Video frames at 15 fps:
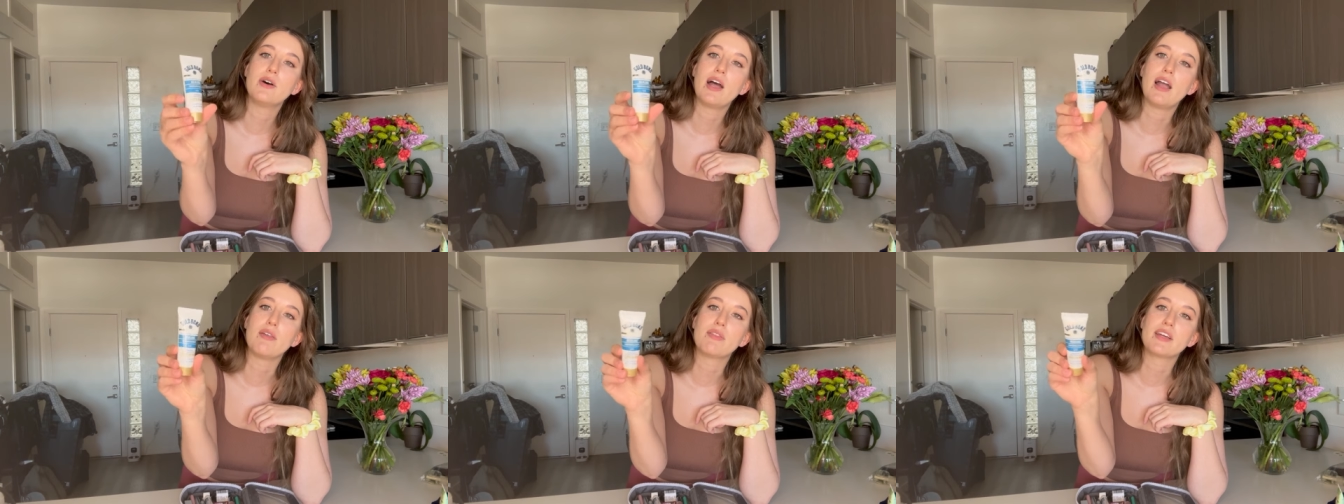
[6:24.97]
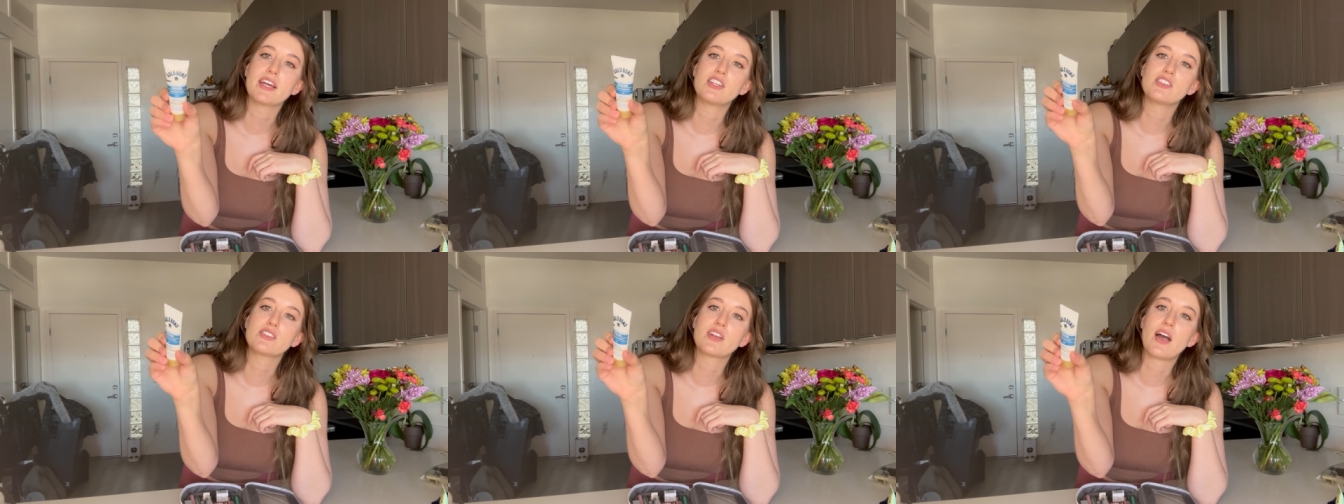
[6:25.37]
I think I
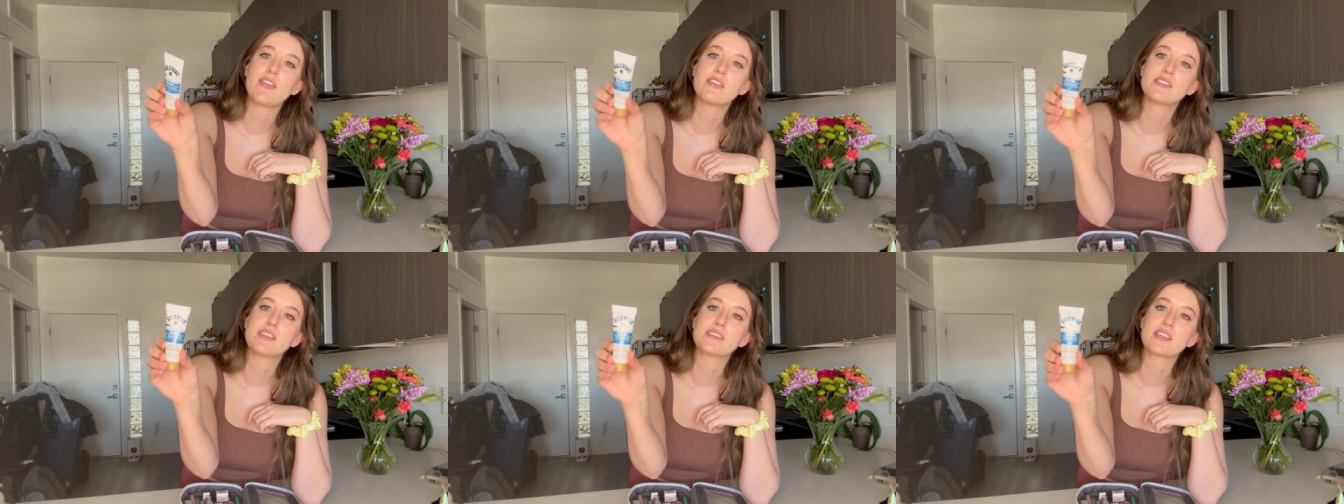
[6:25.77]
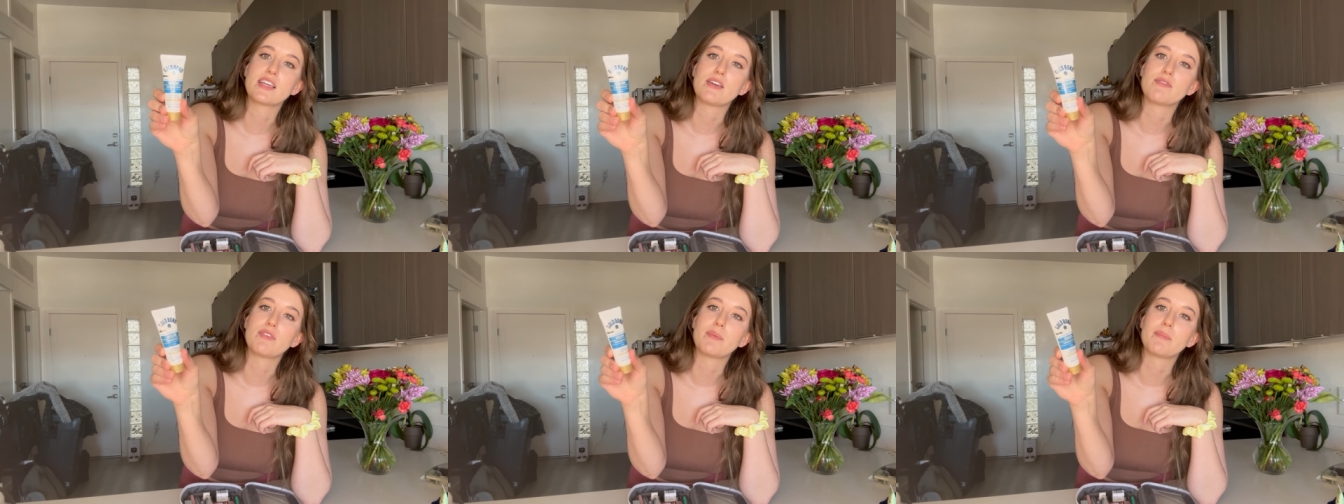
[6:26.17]
just got this as a
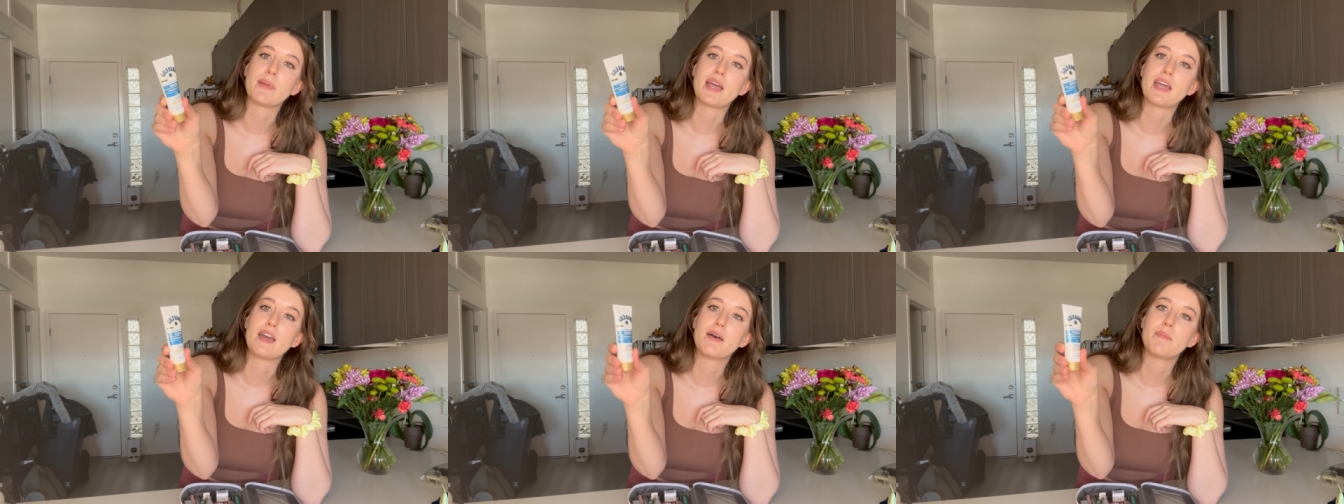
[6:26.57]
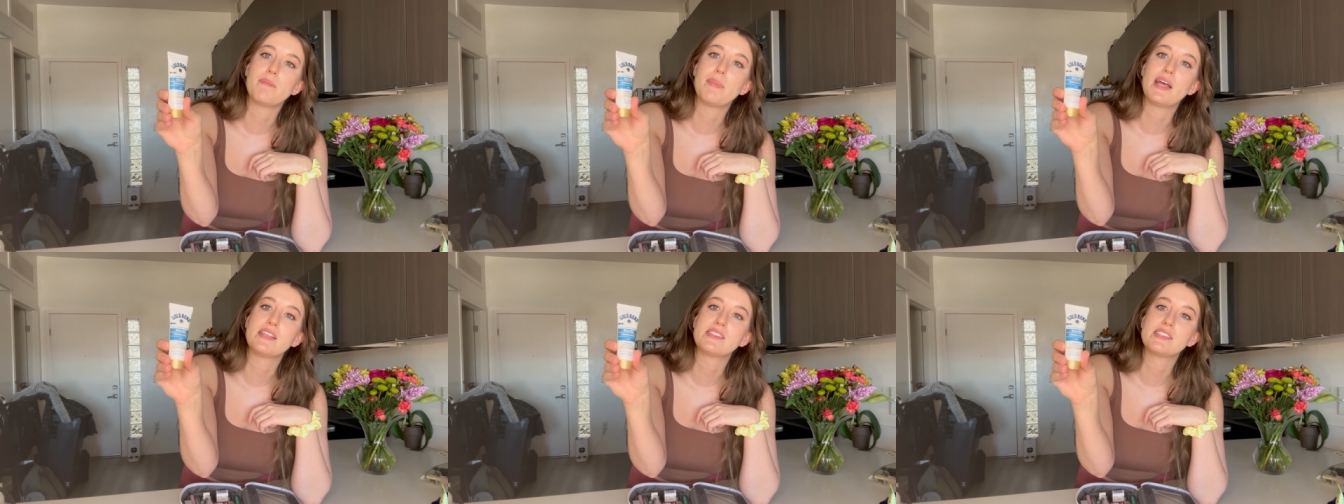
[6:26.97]
gift from my
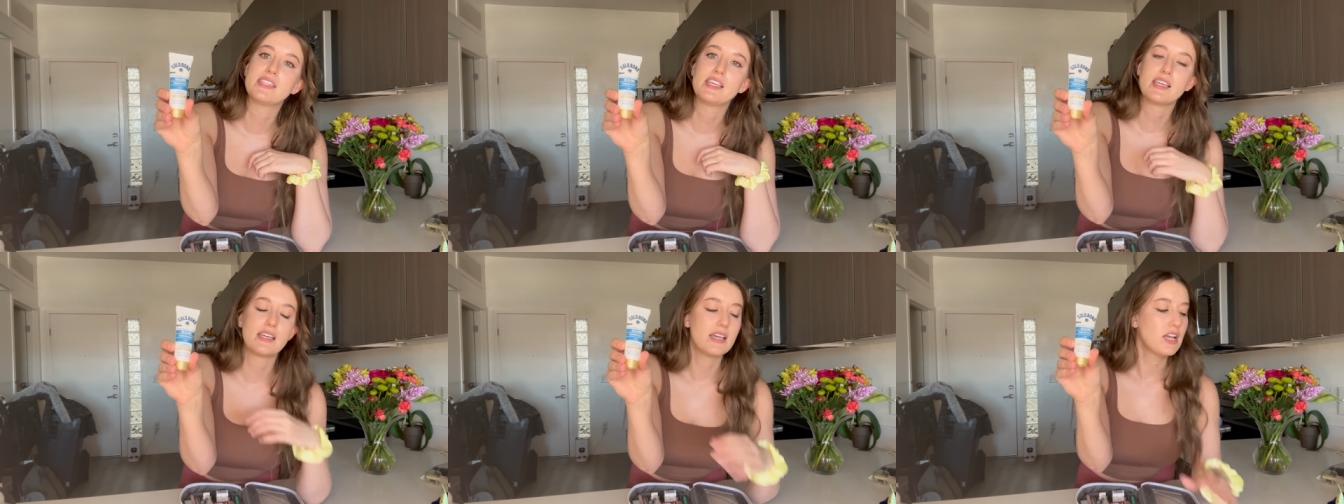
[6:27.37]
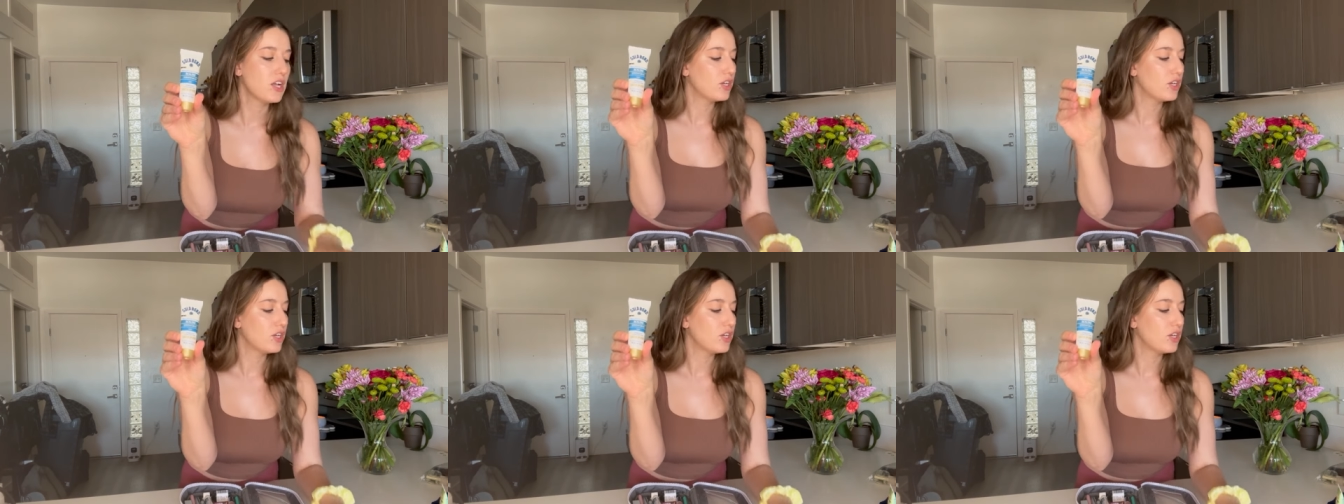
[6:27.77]
bestie.